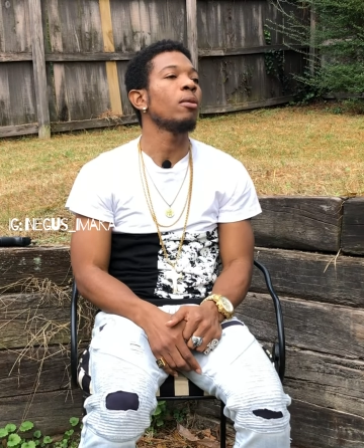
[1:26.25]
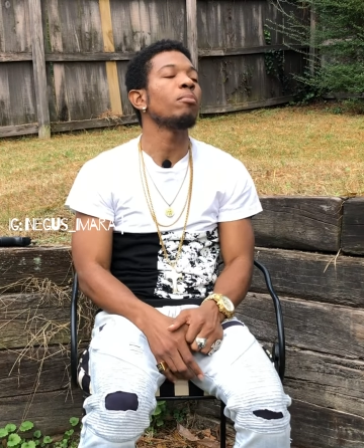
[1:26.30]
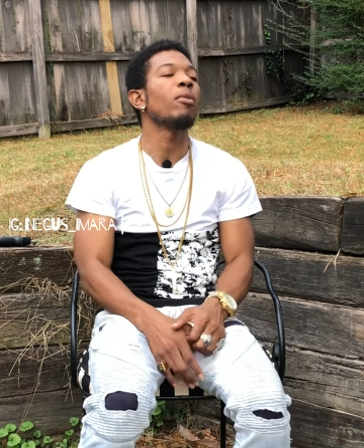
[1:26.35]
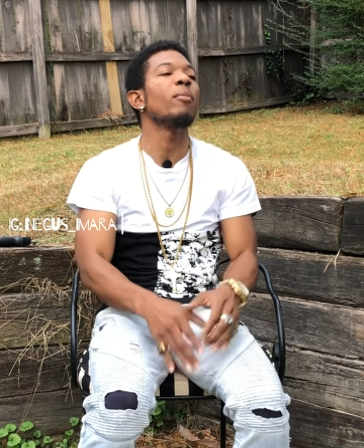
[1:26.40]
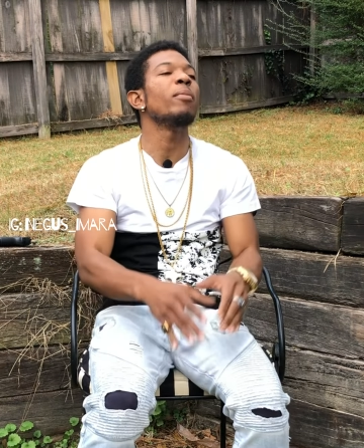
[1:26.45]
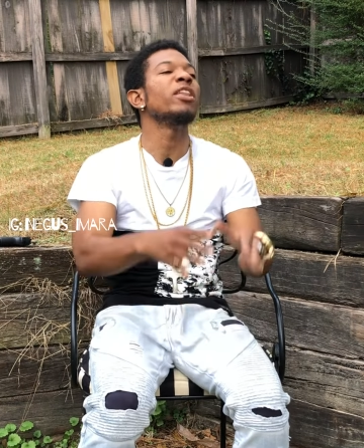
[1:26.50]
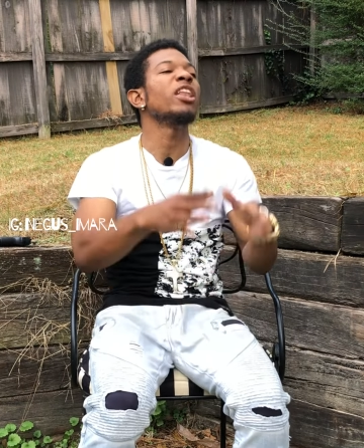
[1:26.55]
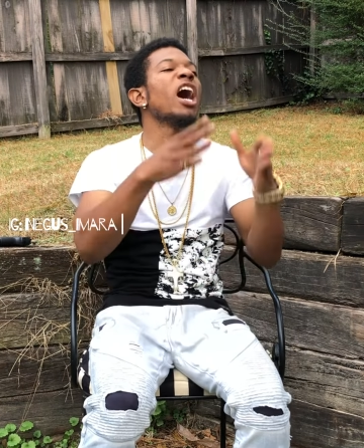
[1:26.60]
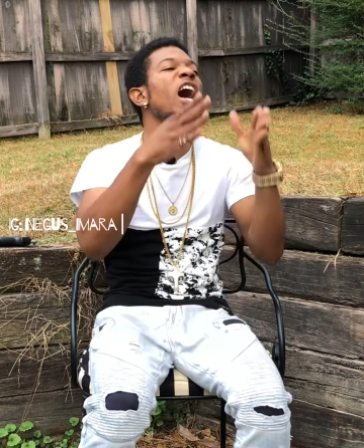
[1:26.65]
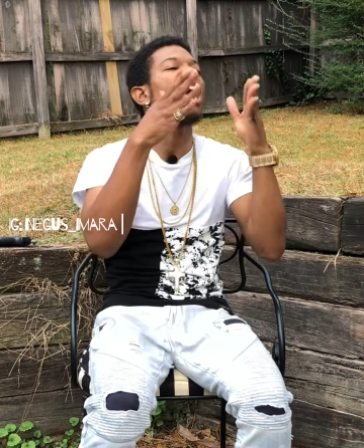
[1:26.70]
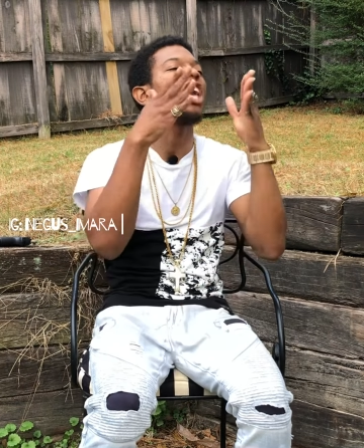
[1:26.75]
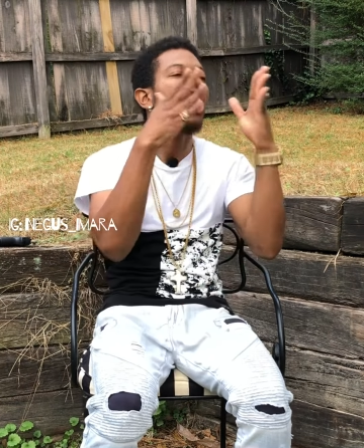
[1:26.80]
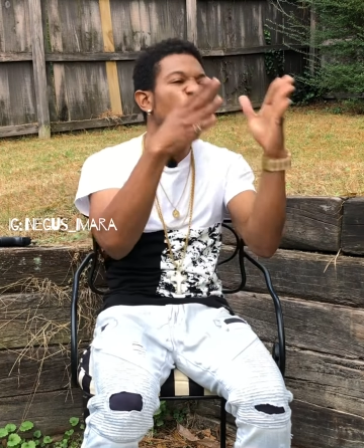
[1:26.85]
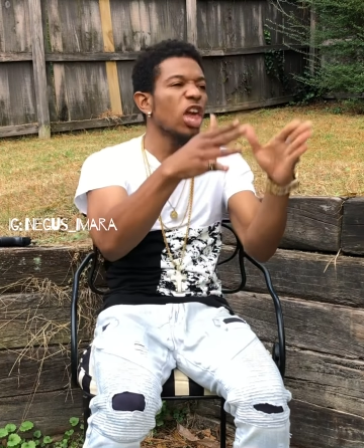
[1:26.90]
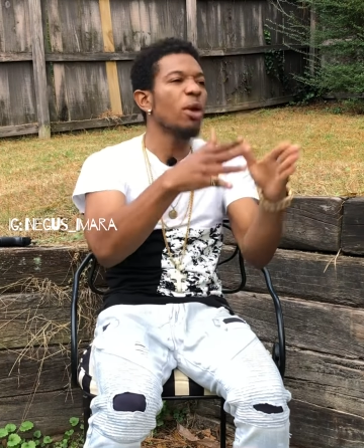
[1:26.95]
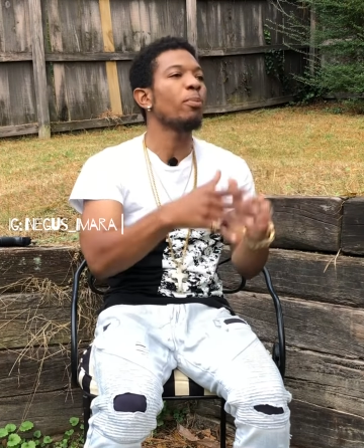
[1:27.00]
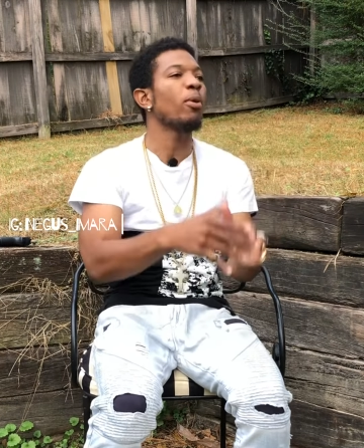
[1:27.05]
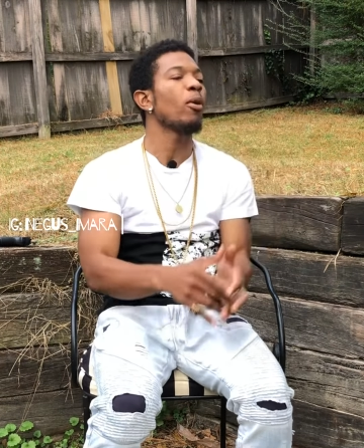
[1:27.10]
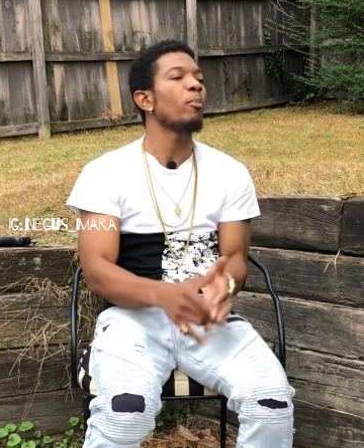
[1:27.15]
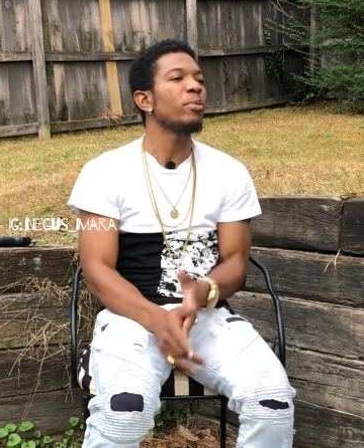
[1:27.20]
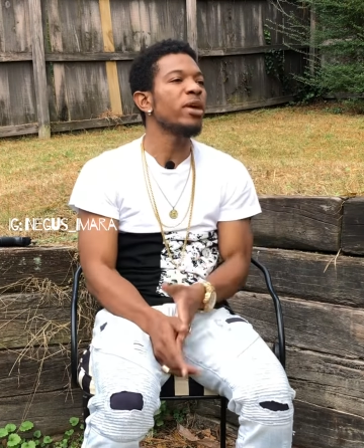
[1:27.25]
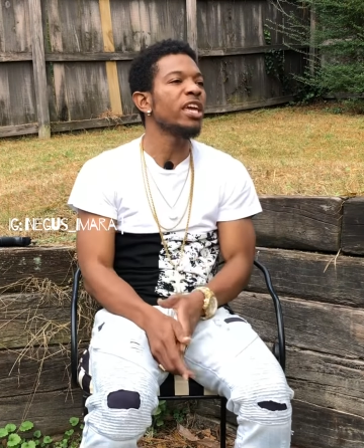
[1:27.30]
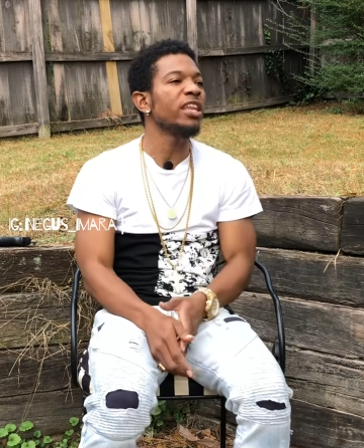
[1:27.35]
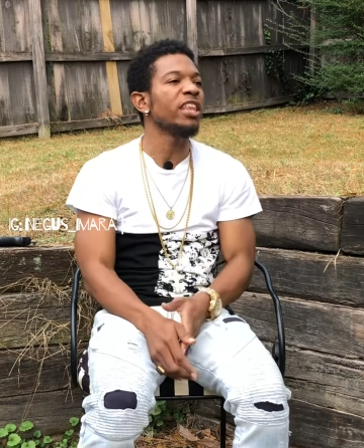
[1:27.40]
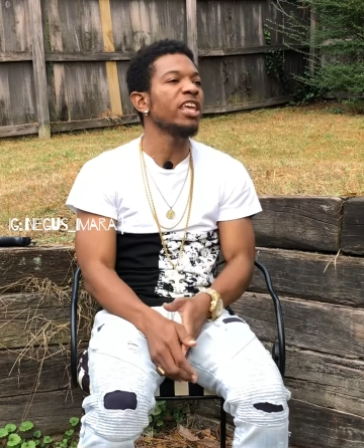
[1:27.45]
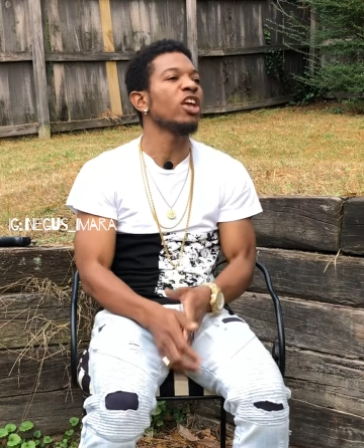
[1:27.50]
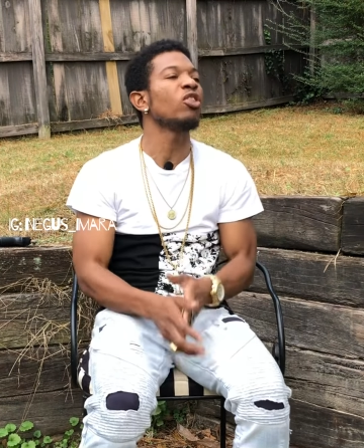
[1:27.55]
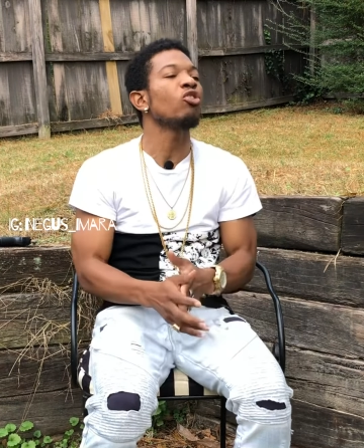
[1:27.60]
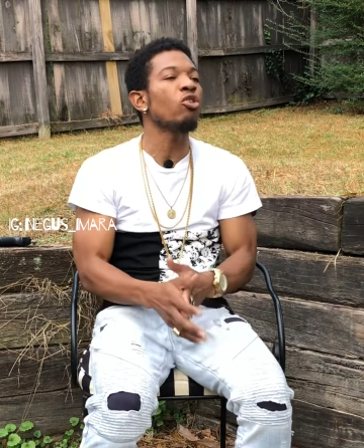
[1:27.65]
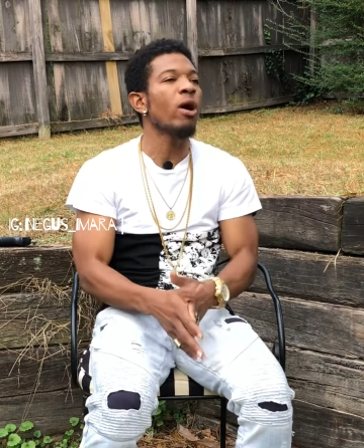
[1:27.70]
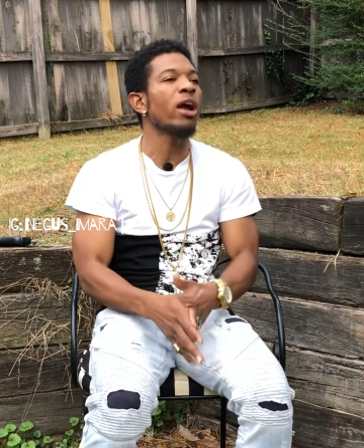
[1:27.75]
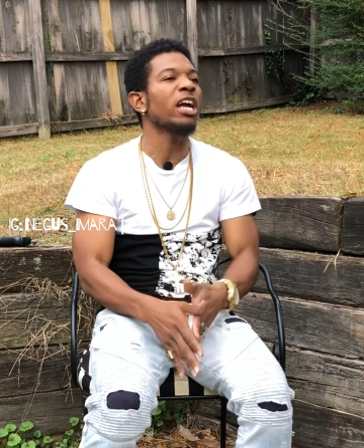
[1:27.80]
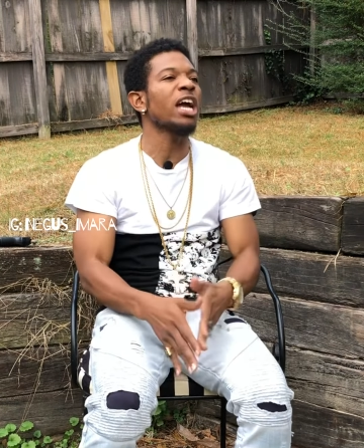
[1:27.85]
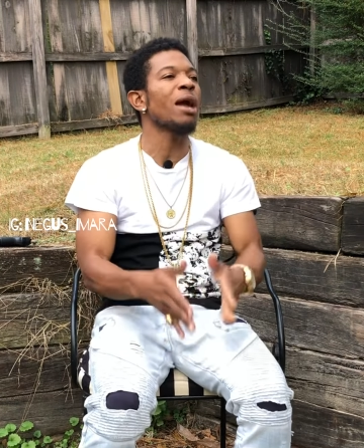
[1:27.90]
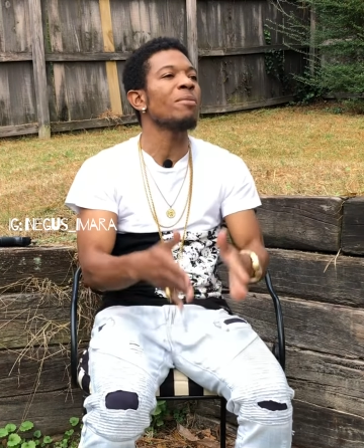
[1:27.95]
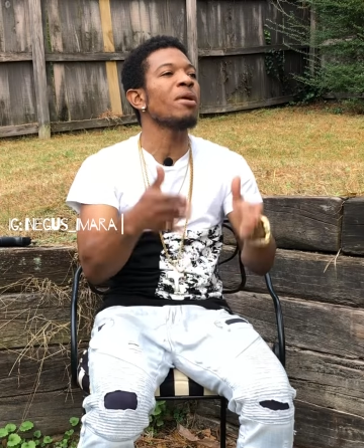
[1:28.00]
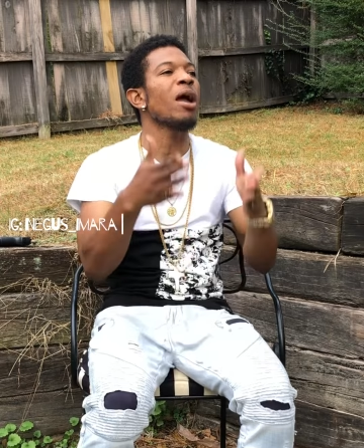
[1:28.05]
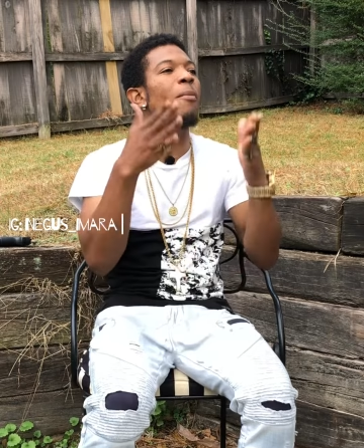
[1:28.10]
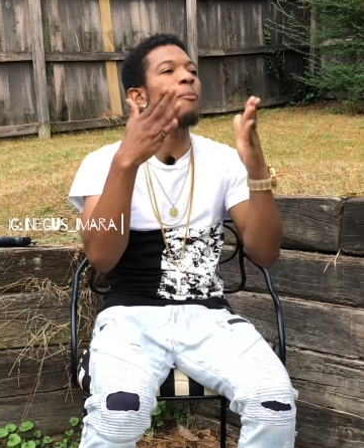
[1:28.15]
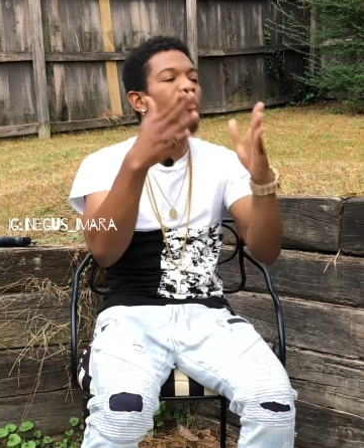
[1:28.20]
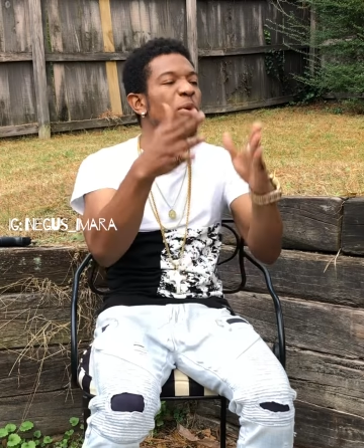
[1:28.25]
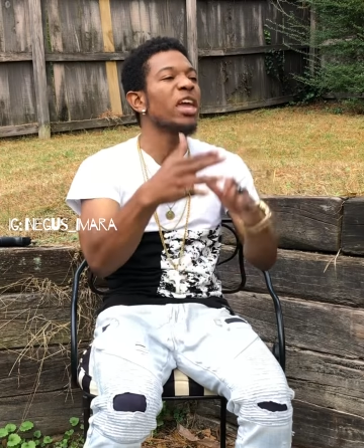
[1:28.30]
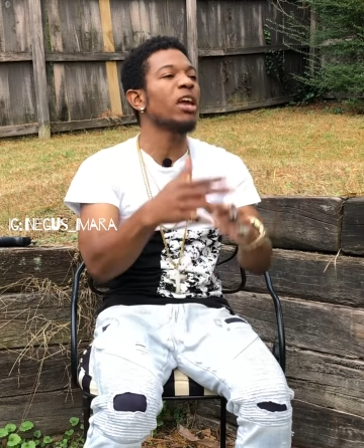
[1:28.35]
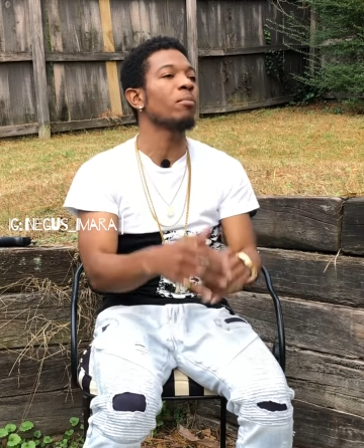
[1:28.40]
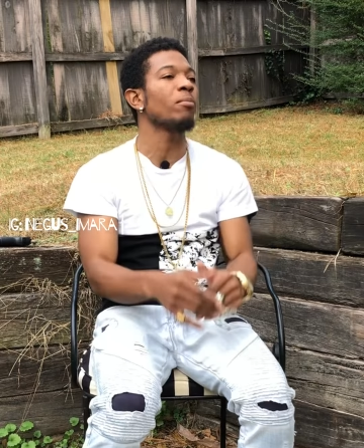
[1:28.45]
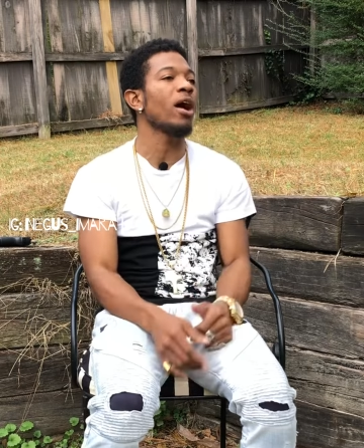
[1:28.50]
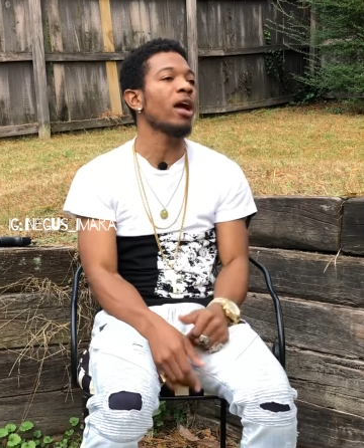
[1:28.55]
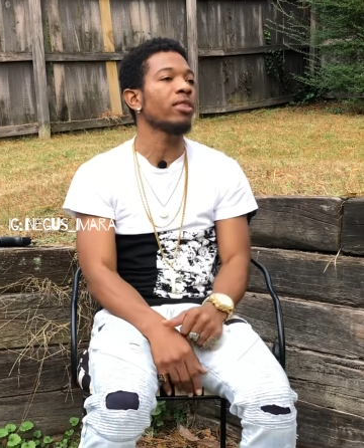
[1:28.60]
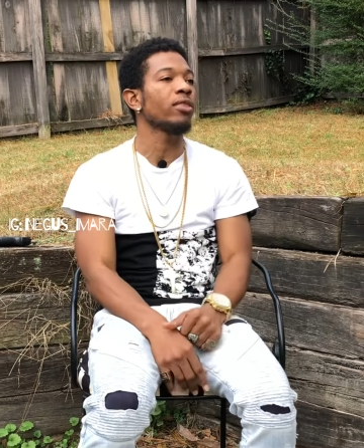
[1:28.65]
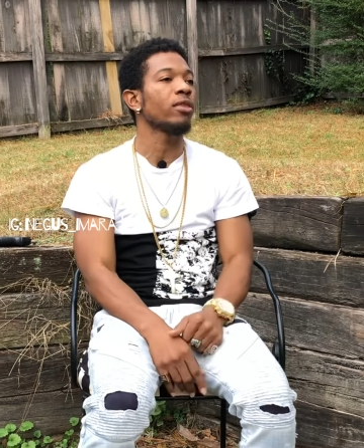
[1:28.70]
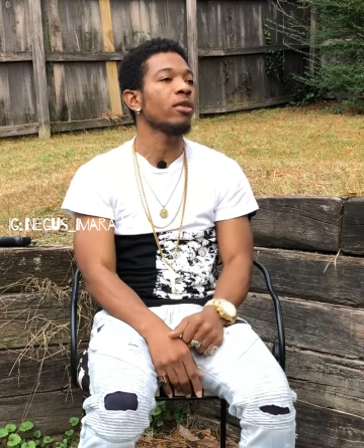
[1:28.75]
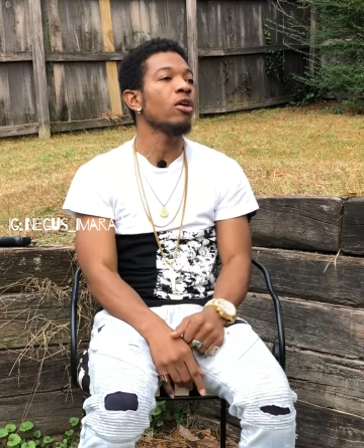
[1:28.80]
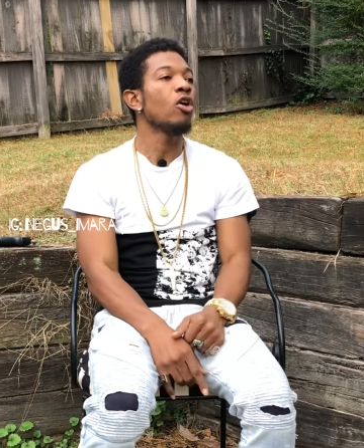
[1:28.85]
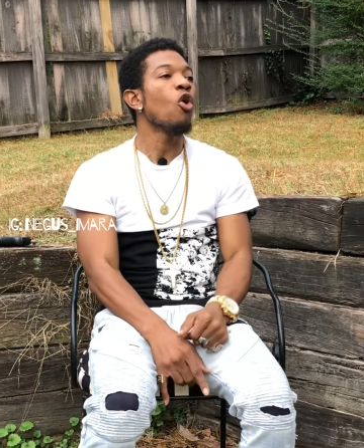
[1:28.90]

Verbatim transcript: but me not keep up being, you know, because me a big man.